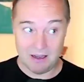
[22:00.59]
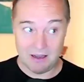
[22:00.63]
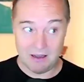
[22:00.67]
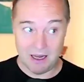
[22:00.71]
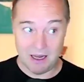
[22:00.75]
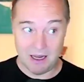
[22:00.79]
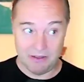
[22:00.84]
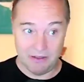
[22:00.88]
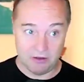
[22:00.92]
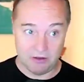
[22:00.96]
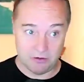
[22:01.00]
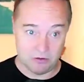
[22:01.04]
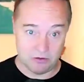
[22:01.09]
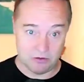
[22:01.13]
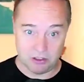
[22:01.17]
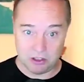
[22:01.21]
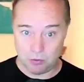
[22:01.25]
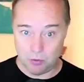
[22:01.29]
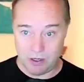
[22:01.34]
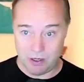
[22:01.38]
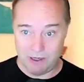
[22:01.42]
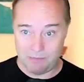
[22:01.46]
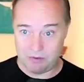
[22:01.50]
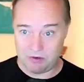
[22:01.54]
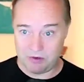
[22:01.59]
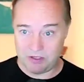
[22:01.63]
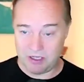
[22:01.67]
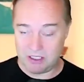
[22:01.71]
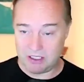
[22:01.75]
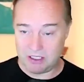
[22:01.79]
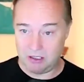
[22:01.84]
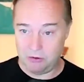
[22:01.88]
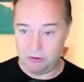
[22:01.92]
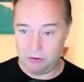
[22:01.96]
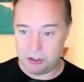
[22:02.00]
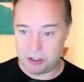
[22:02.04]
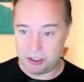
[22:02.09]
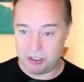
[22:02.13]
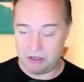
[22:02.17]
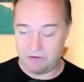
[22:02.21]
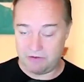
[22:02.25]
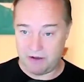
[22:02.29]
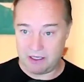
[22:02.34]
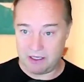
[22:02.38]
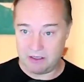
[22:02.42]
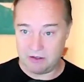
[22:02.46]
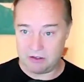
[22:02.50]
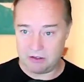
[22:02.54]
And this was a 20% dilution
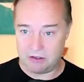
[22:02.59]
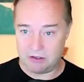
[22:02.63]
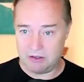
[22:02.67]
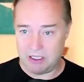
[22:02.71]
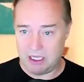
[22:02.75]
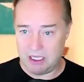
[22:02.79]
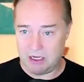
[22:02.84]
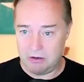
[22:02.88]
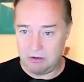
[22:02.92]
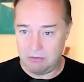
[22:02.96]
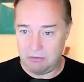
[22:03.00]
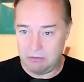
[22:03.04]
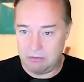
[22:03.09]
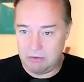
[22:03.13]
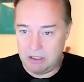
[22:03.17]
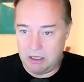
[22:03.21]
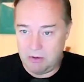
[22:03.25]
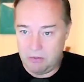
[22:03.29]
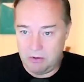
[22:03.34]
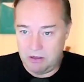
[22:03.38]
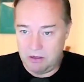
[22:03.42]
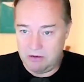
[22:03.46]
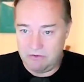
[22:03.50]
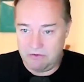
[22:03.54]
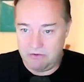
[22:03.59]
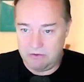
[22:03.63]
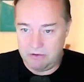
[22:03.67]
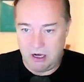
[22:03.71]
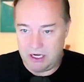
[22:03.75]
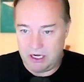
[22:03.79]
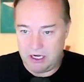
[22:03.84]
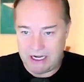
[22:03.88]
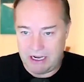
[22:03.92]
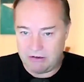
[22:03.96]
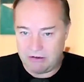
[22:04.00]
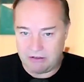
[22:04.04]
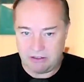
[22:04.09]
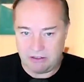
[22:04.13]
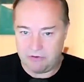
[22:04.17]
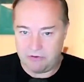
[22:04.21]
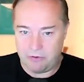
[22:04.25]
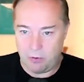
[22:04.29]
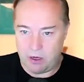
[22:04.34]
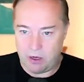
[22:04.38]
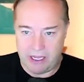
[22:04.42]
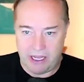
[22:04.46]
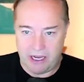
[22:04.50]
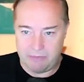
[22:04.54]
event, so they would have gone down to
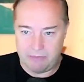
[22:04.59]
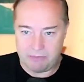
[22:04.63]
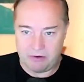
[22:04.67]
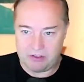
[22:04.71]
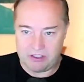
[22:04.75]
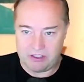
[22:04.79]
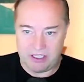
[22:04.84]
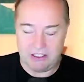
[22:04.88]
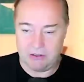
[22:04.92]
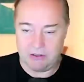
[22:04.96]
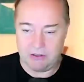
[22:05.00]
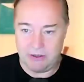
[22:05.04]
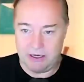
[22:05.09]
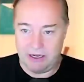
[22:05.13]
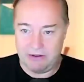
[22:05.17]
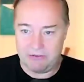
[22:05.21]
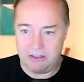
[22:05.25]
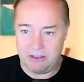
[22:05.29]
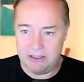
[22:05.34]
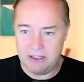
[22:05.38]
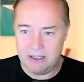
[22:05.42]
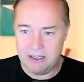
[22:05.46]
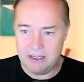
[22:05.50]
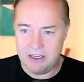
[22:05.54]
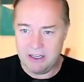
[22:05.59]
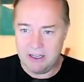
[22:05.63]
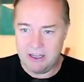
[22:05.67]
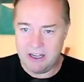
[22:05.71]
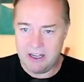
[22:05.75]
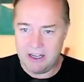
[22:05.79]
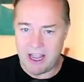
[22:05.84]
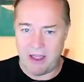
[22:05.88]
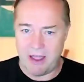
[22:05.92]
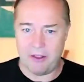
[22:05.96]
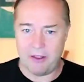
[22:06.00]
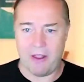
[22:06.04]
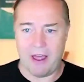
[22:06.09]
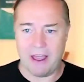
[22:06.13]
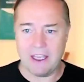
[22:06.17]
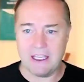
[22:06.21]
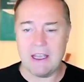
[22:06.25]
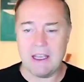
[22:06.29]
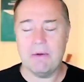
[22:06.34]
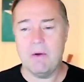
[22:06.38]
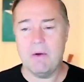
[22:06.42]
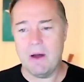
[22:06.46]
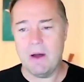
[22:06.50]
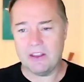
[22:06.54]
48% or whatever. And they're like,
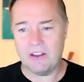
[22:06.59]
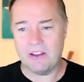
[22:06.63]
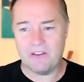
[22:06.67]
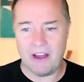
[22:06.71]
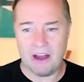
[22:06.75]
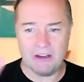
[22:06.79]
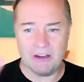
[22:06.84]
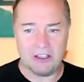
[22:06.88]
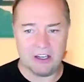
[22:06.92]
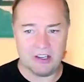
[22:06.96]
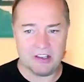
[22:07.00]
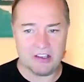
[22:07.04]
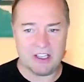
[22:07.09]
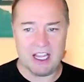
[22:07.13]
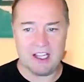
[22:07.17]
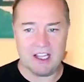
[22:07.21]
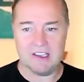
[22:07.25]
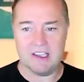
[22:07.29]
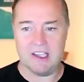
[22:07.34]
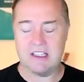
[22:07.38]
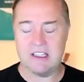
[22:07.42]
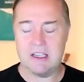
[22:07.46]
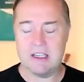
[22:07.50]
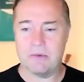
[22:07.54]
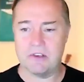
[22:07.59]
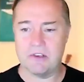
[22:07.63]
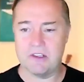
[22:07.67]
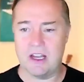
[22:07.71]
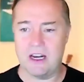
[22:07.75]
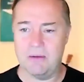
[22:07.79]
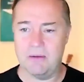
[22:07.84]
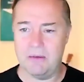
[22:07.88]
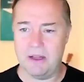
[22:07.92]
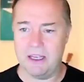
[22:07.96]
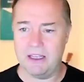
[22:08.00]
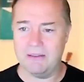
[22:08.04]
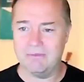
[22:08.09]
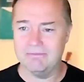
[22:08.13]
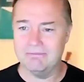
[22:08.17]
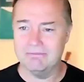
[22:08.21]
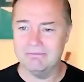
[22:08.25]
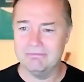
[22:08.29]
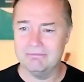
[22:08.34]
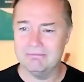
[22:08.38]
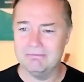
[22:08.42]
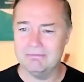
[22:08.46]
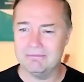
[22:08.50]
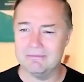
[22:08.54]
yeah, we want the founder to stay at 60%. I'm like,
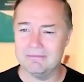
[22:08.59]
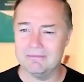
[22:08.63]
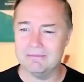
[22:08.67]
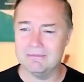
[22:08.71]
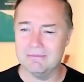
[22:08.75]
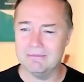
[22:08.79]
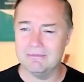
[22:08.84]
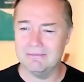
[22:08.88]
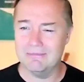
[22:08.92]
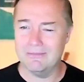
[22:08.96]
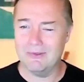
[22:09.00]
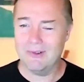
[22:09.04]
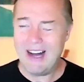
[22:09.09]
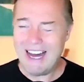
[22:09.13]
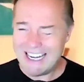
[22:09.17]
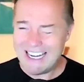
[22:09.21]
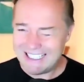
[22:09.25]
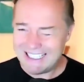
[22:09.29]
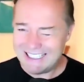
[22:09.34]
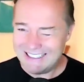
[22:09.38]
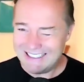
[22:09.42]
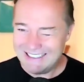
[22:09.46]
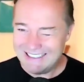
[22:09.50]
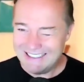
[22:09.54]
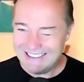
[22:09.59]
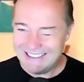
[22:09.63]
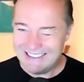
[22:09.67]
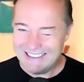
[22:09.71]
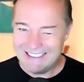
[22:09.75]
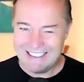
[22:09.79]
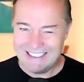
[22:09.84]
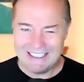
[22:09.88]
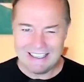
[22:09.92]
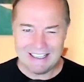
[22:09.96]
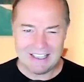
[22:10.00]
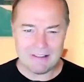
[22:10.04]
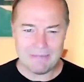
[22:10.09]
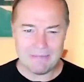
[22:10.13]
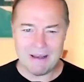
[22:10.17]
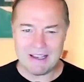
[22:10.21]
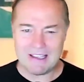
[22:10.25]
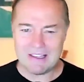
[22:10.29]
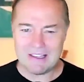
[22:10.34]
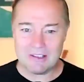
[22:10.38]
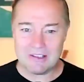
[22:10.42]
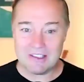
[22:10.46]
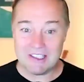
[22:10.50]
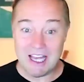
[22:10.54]
what? This
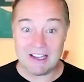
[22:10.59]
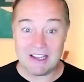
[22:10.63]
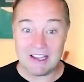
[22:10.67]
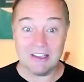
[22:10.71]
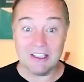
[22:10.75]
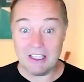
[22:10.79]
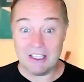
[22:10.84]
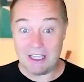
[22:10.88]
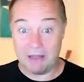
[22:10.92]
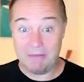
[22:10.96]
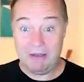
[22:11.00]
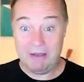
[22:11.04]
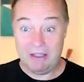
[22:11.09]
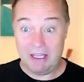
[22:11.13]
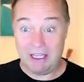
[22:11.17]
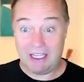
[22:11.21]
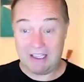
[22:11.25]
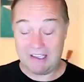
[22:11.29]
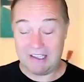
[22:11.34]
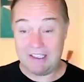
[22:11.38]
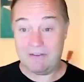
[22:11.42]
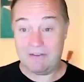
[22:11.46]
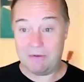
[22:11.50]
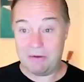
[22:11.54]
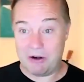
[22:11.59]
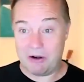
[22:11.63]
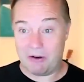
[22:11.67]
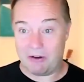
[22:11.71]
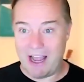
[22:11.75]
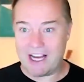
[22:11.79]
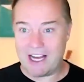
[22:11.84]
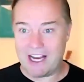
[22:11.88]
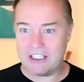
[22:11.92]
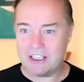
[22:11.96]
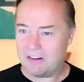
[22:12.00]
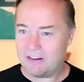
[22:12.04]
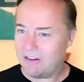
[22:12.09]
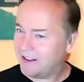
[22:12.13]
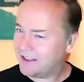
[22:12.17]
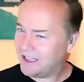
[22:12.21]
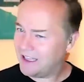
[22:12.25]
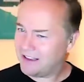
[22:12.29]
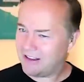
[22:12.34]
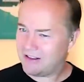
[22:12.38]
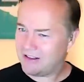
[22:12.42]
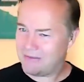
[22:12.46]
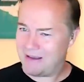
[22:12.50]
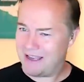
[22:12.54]
makes no sense. Look, I mean, I can see from your reaction, you're like,
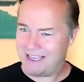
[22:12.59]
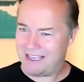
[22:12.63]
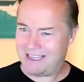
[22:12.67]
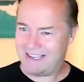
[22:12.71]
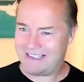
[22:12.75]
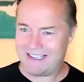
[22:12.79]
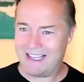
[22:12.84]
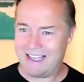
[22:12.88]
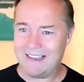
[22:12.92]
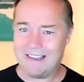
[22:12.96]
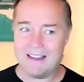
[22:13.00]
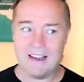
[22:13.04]
that doesn't make any sense.